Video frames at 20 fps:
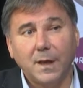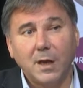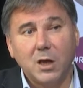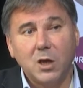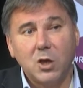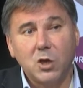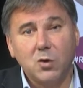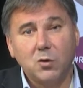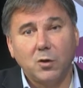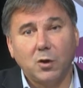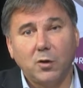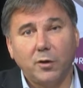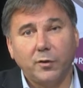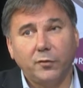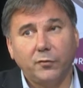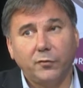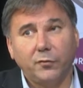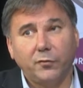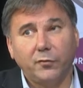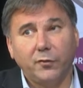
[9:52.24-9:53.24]
you're going
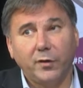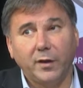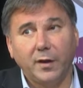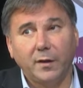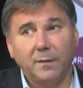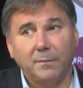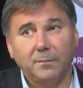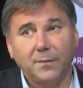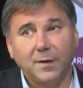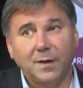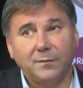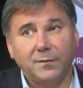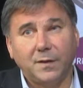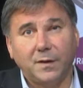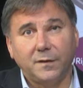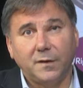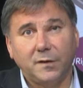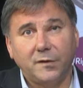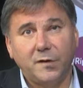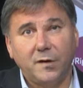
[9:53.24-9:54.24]
to see
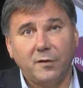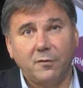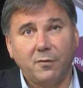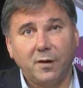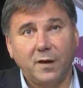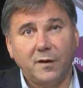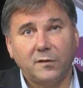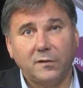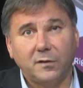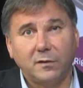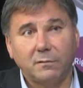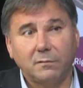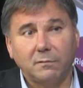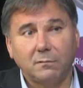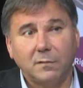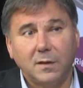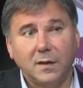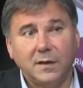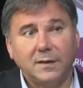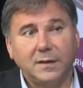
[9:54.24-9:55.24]
that the generation
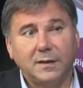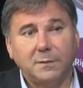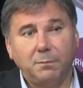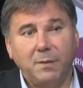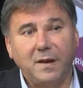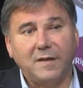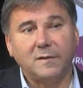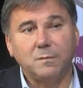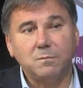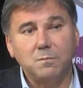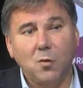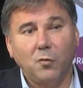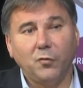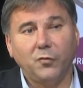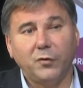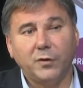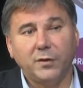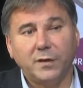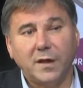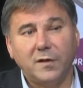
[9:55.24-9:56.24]
that pays
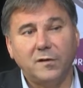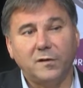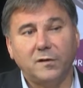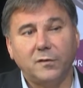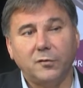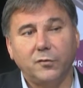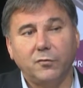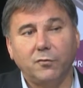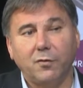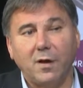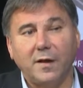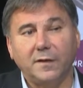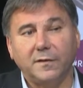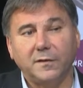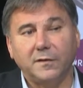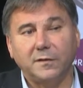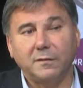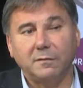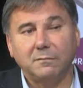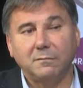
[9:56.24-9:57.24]
most attention to
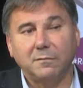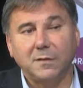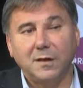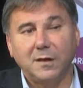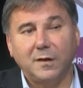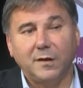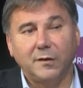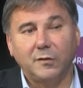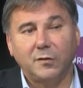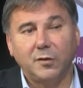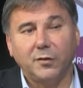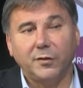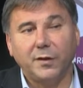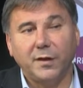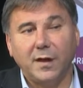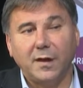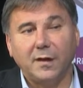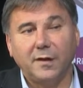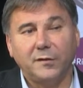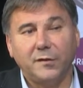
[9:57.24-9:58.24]
rights is not the
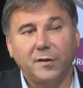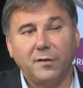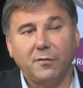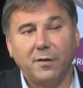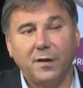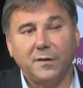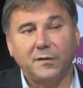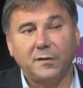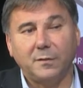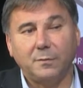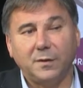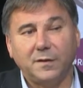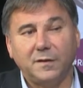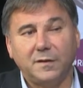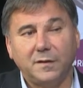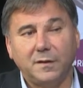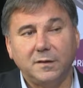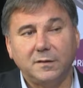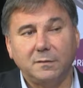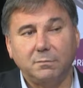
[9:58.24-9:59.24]
younger generation, but
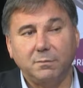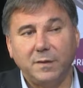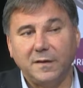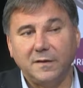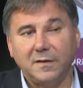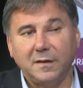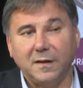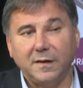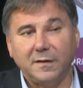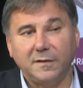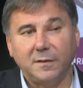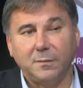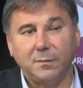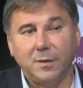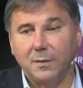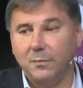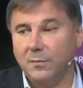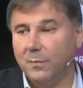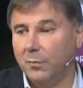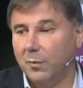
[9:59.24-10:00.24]
still basically is the
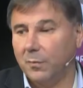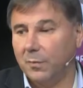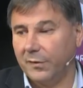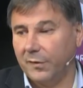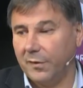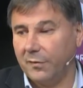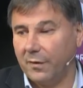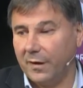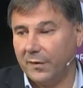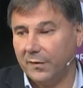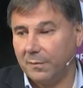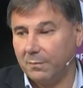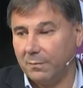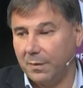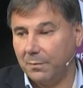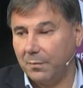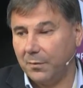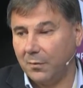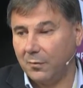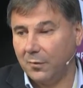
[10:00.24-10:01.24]
baby boomer generation,
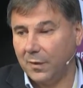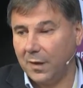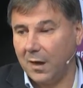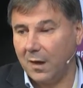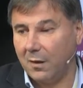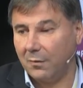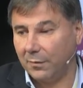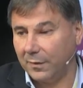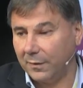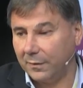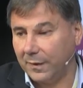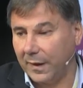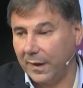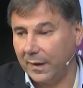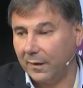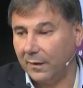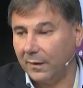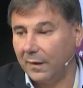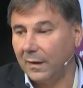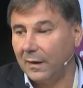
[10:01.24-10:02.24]
people who are now in
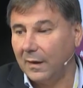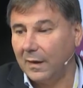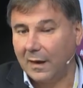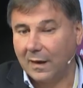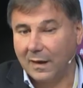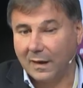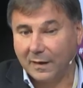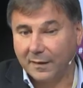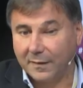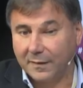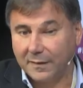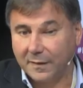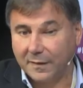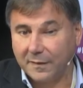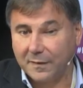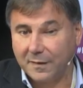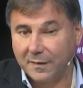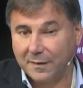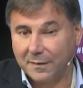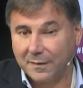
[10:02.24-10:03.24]
their
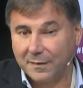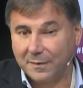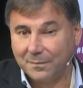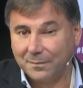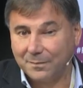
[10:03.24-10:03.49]
60s.